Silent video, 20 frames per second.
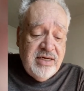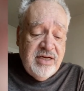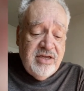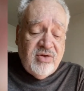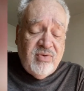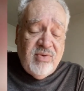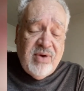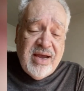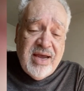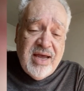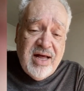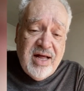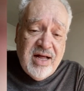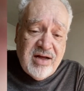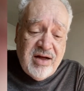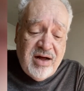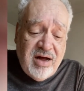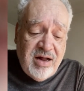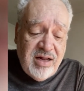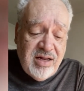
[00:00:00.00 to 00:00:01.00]
the way
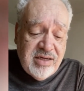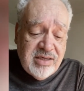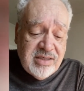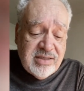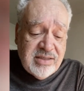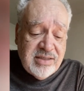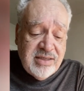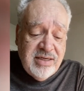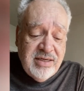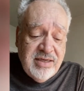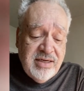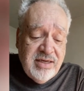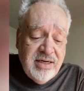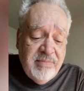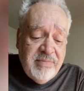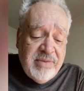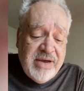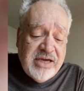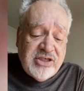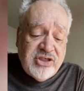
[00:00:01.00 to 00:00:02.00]
alcoholics
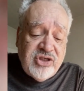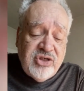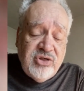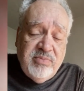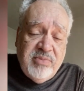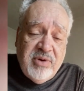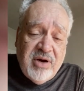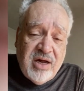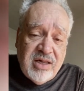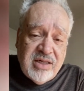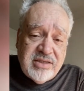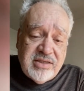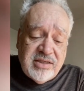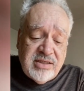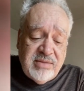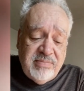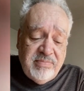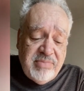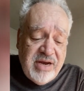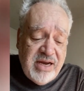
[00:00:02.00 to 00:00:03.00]
pass shoe
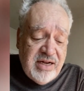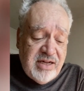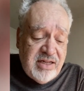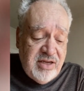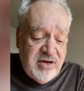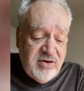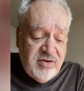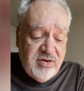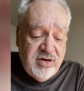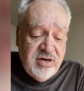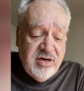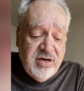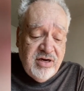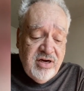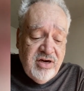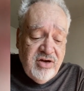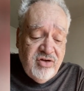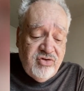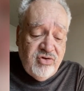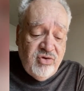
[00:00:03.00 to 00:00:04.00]
polish and paint thinner
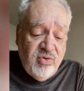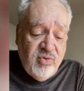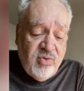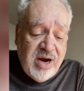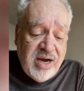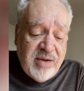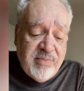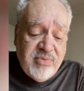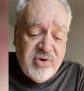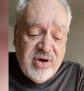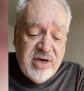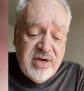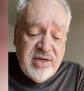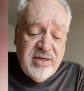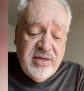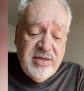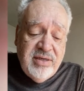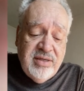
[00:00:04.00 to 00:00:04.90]
through white bread